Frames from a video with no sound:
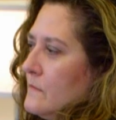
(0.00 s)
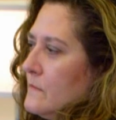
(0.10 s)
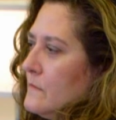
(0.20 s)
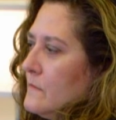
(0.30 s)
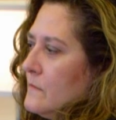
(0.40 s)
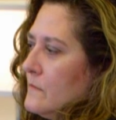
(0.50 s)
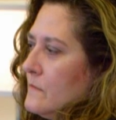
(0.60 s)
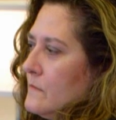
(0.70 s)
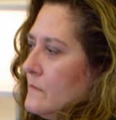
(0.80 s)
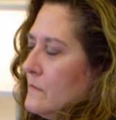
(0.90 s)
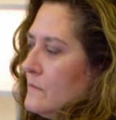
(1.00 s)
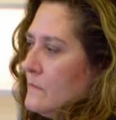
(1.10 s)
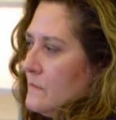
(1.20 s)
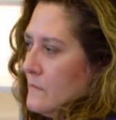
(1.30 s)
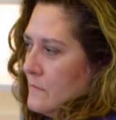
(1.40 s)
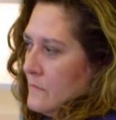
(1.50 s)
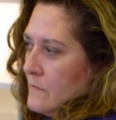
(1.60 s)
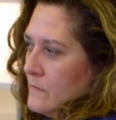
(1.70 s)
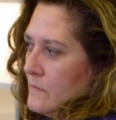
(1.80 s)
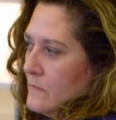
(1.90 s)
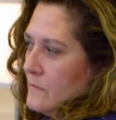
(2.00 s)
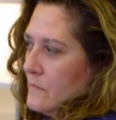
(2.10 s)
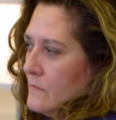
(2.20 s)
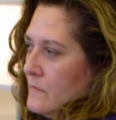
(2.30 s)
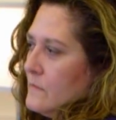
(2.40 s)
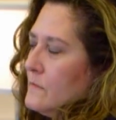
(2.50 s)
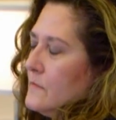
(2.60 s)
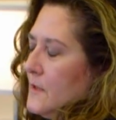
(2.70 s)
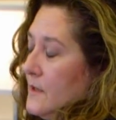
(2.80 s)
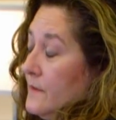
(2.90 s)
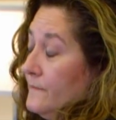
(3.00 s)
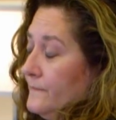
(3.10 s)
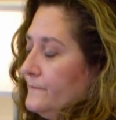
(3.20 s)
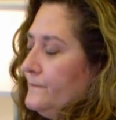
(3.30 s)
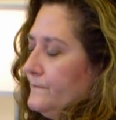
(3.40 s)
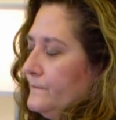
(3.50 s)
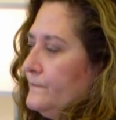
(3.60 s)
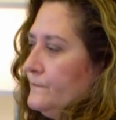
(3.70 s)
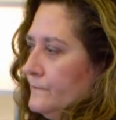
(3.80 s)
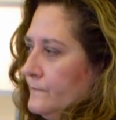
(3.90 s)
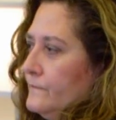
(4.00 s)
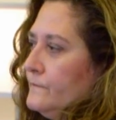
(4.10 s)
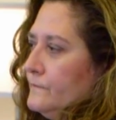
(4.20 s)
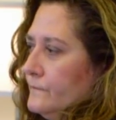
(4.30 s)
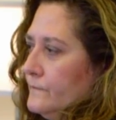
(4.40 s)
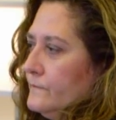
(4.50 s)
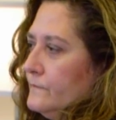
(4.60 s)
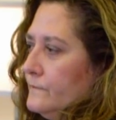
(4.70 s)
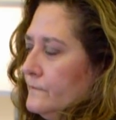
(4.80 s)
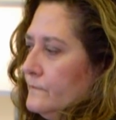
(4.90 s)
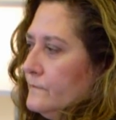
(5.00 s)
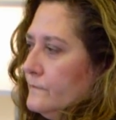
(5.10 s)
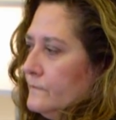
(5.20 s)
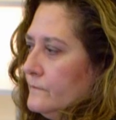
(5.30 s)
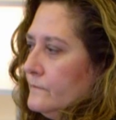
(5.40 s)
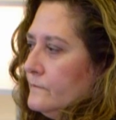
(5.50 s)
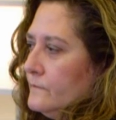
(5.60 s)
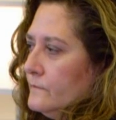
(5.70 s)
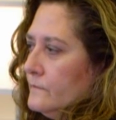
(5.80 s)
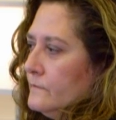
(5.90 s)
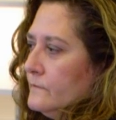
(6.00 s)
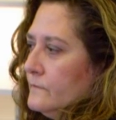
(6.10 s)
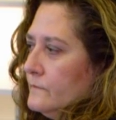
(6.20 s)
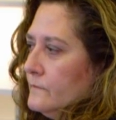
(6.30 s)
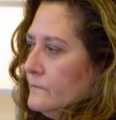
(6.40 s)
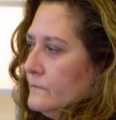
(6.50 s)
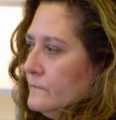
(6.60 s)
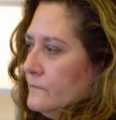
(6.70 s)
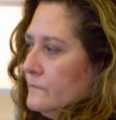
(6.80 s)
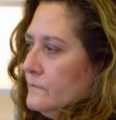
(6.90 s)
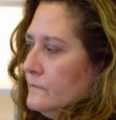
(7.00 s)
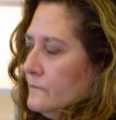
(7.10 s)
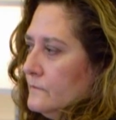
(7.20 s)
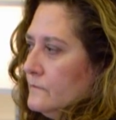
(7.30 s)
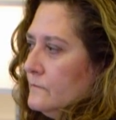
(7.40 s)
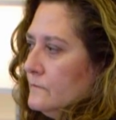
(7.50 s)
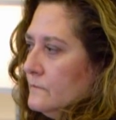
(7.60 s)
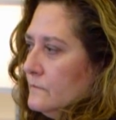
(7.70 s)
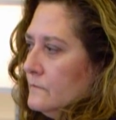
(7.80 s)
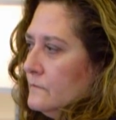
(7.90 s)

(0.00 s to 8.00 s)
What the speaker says: [no speech]